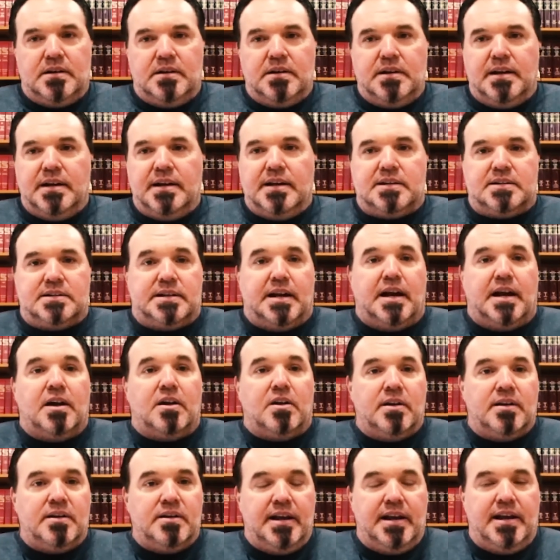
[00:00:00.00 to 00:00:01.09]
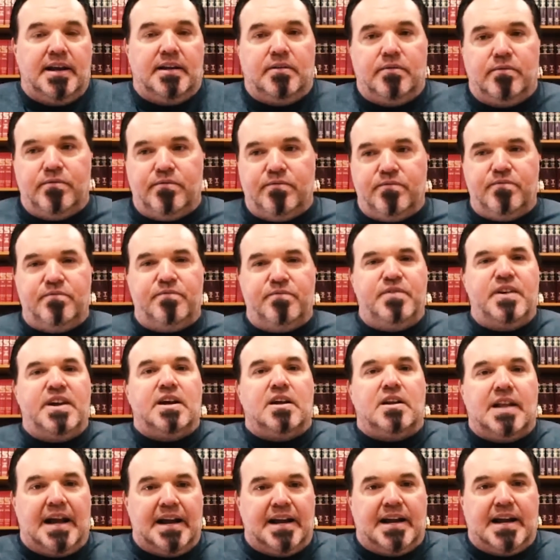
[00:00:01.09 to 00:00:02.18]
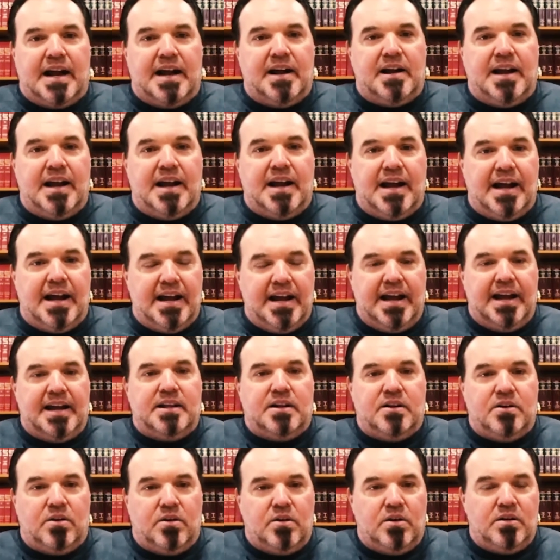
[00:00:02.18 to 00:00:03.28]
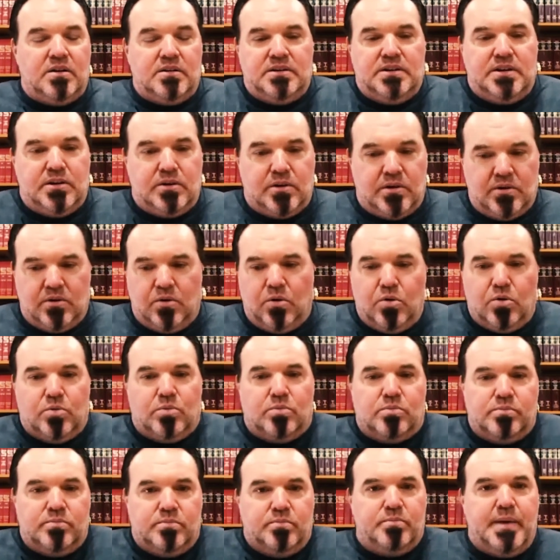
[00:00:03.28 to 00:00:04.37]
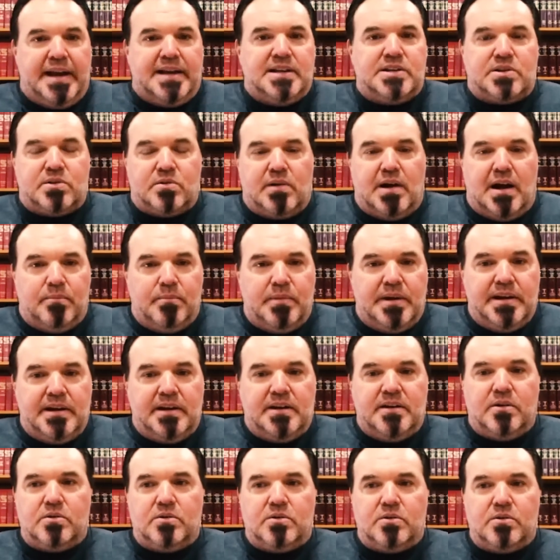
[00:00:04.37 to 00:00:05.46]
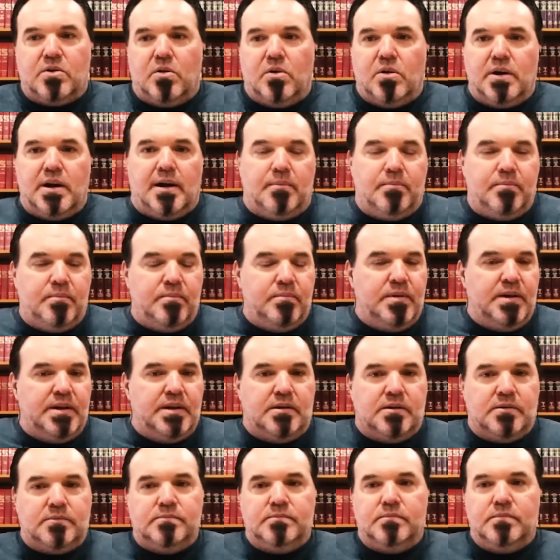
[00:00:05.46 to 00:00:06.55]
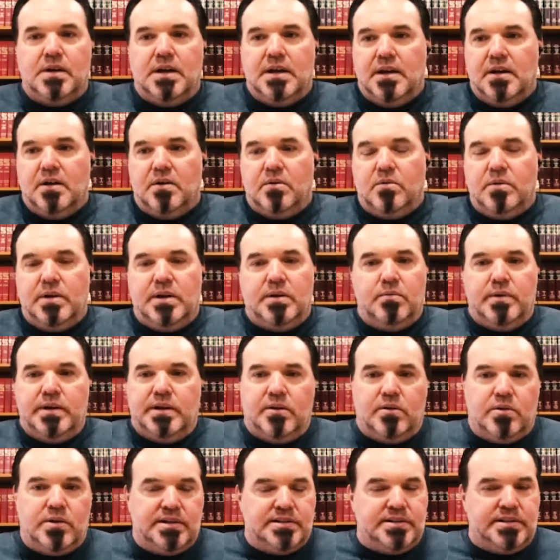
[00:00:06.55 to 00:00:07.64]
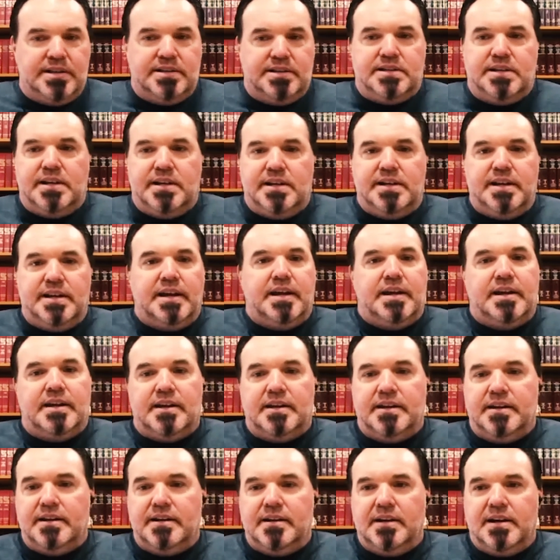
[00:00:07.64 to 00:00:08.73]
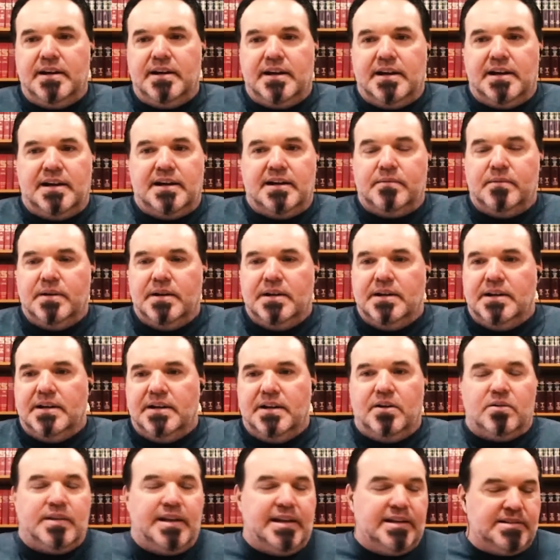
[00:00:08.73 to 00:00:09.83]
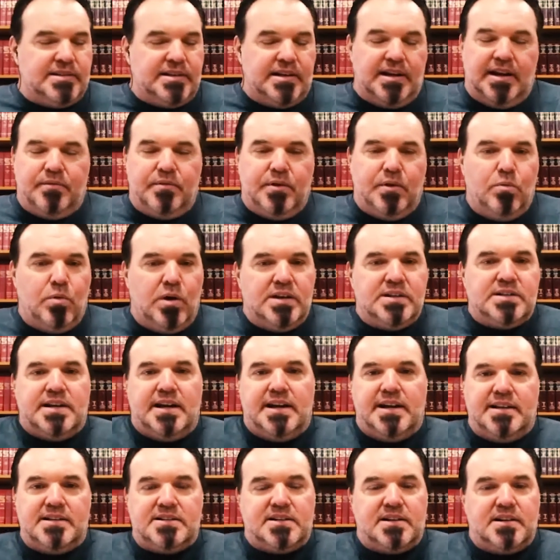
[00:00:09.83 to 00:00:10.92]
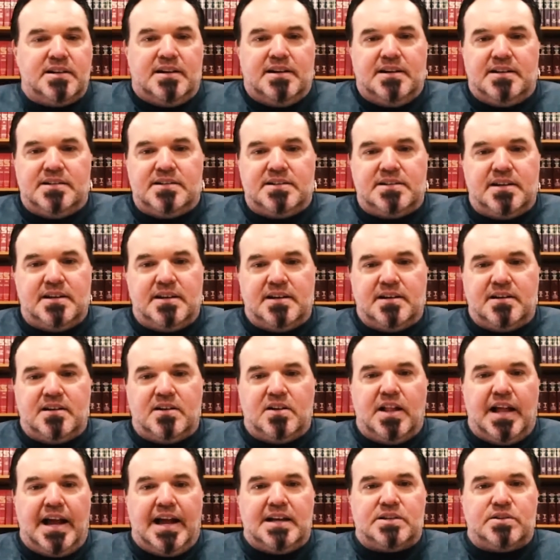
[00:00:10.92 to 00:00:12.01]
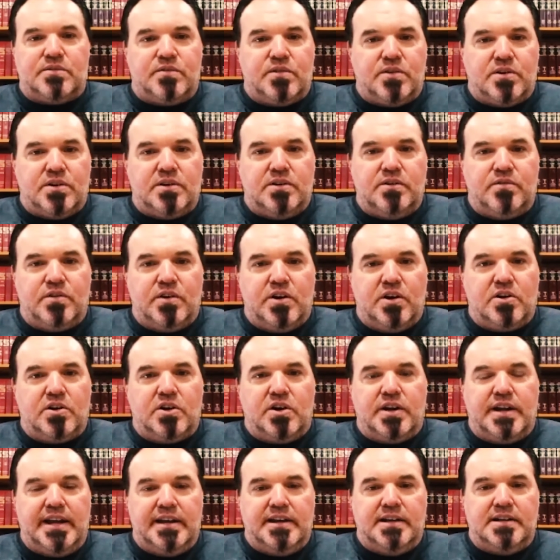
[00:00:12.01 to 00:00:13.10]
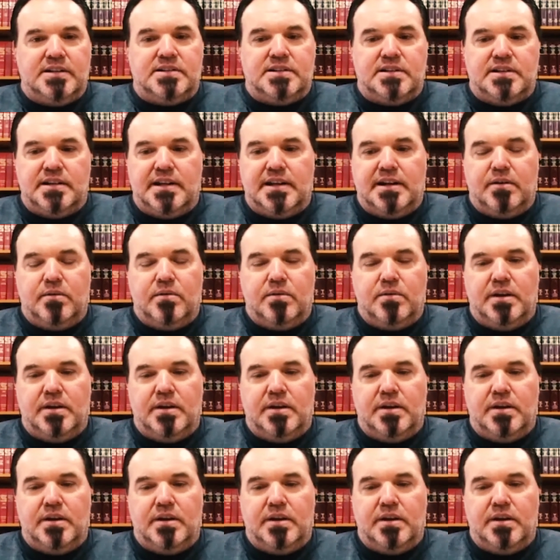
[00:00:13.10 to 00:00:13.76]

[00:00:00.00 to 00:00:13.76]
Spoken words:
excel and feel like I had, a home base around me. Growing up, we go to CCD and, that's every Wednesday. It's a class for younger kids. And then,